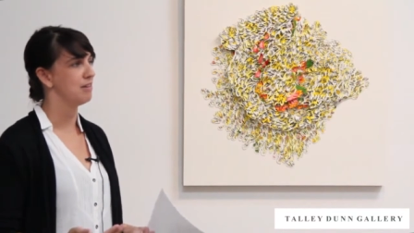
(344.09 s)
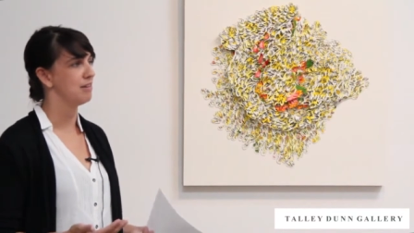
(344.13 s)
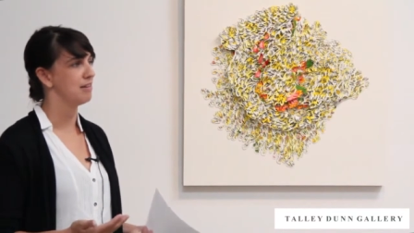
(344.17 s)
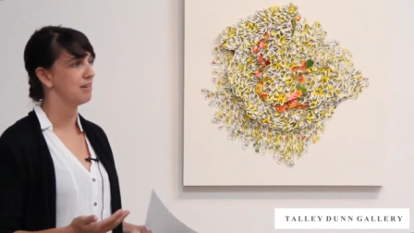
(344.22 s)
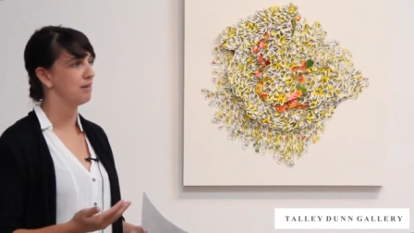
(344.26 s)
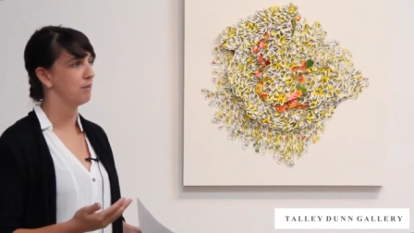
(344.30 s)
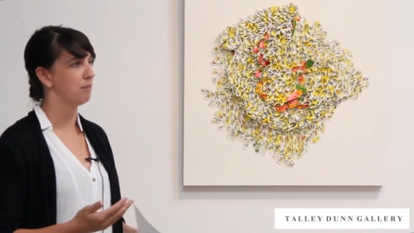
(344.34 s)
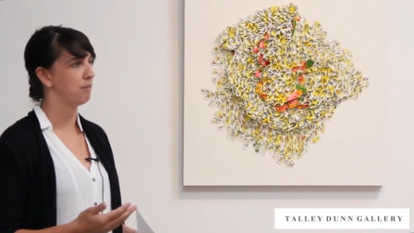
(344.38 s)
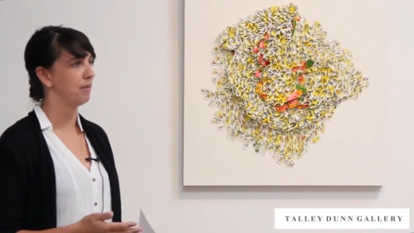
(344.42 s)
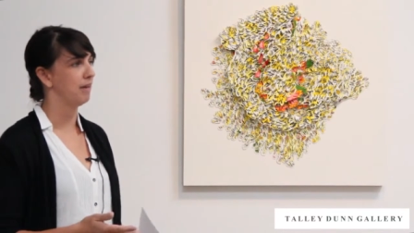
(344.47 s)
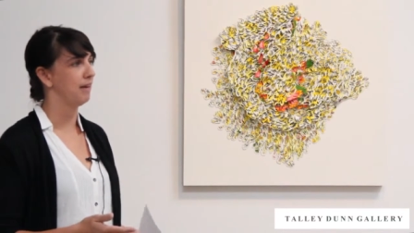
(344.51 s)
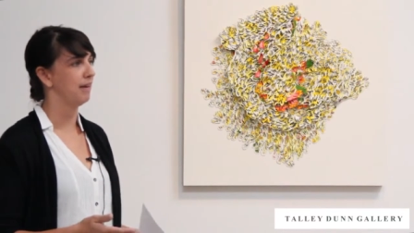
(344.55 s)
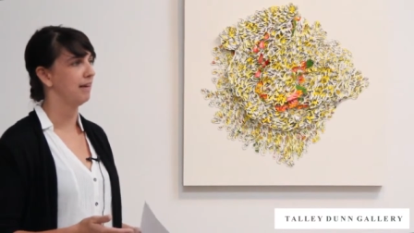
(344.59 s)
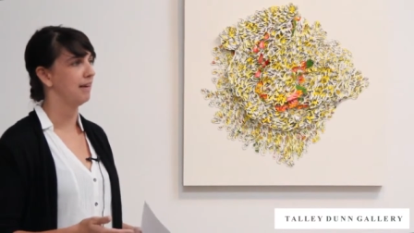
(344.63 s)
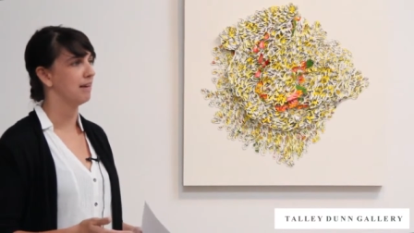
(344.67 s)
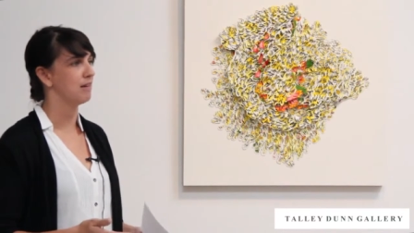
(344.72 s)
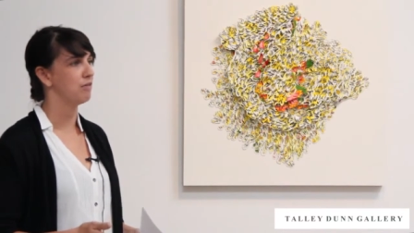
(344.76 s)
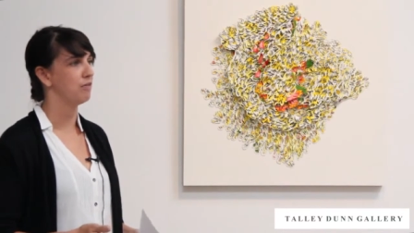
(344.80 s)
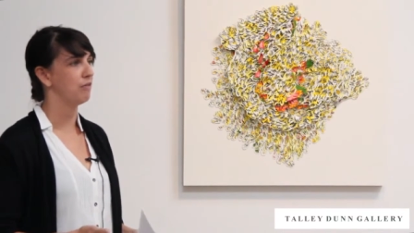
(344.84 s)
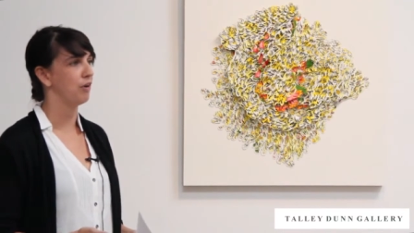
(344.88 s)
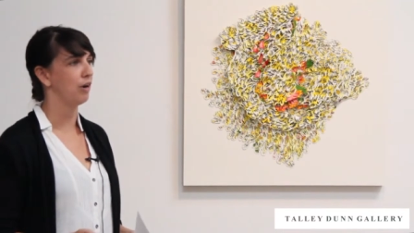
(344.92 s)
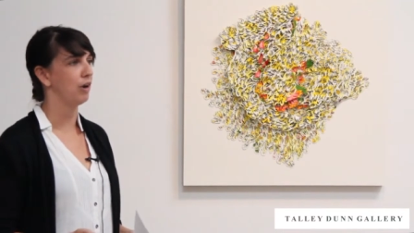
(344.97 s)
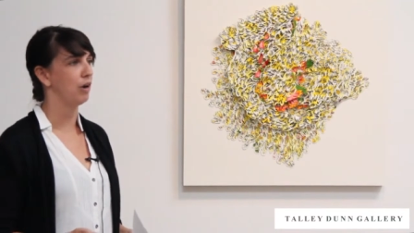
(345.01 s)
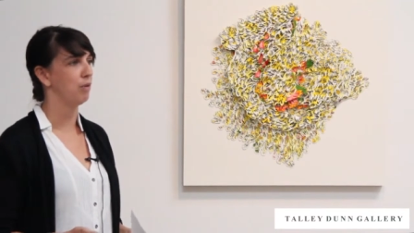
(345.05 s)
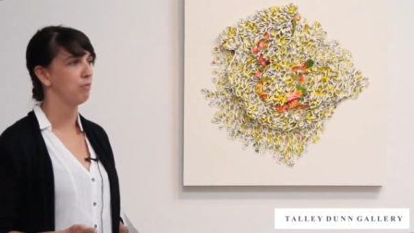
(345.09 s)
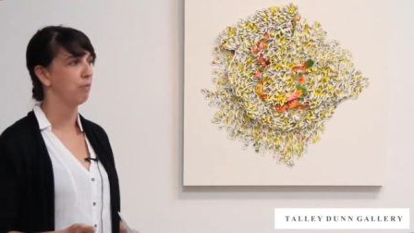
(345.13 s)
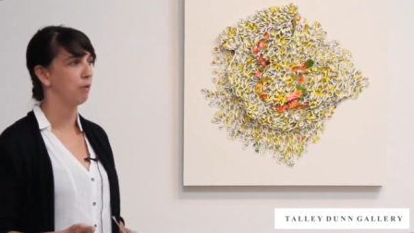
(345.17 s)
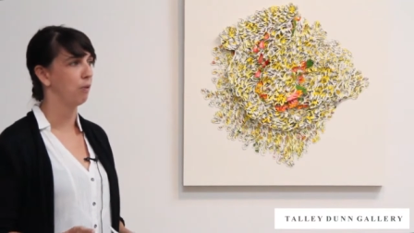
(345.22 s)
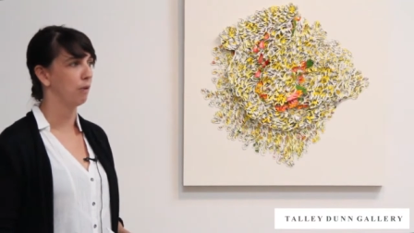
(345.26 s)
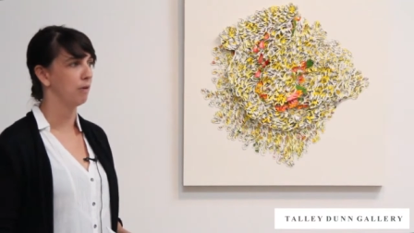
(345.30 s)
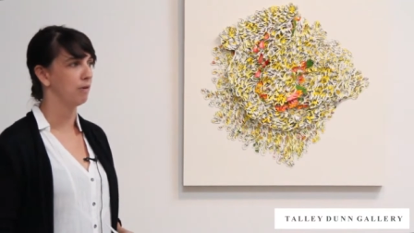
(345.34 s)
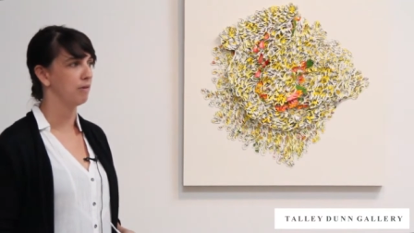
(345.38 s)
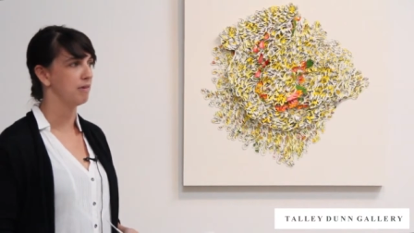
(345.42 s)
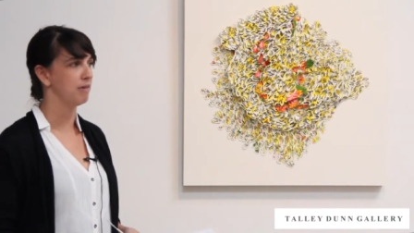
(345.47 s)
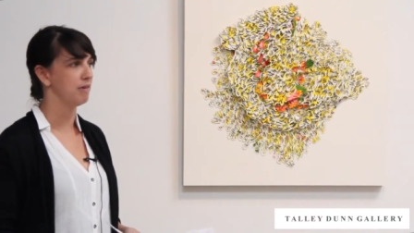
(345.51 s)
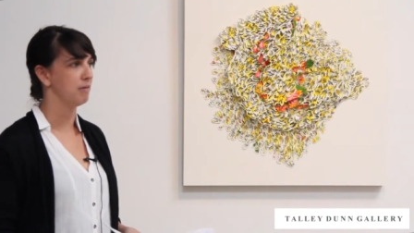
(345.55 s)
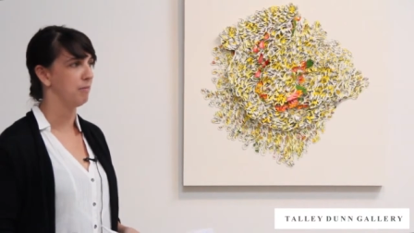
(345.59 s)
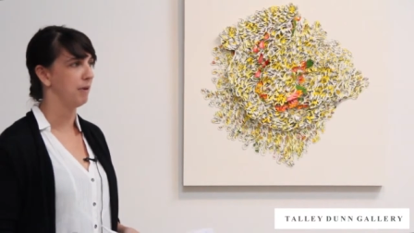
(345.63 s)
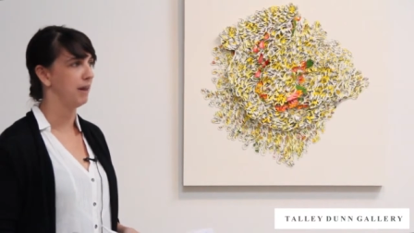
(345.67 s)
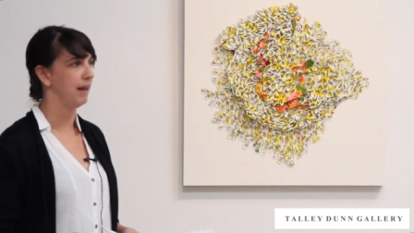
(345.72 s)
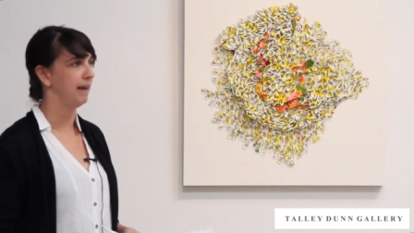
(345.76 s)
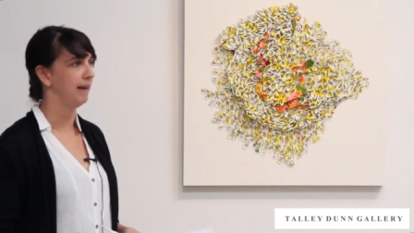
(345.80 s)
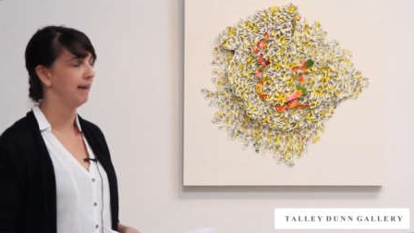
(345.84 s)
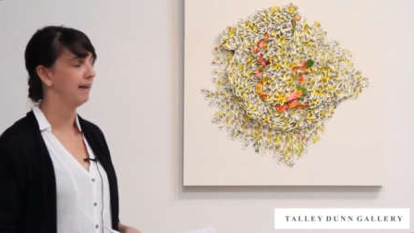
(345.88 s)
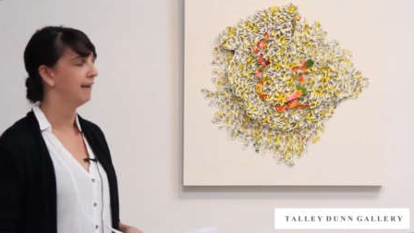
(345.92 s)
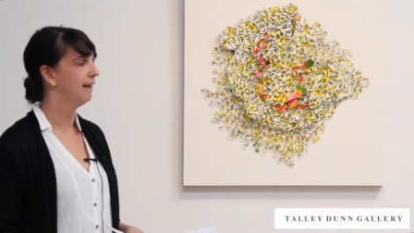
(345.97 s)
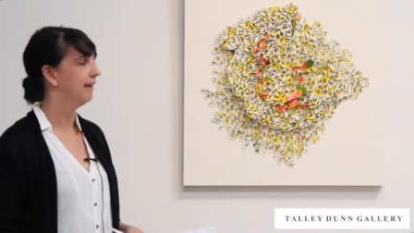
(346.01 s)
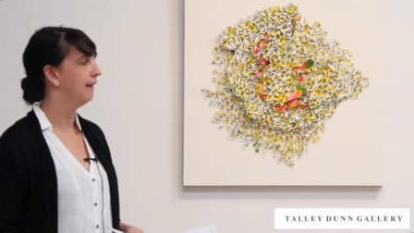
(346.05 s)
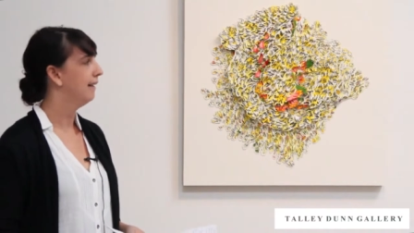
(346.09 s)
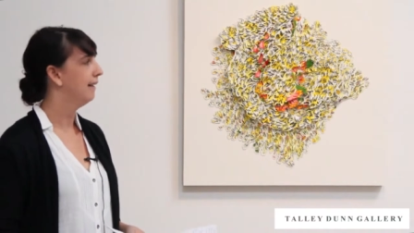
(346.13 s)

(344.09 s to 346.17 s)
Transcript: is something that's very important to me.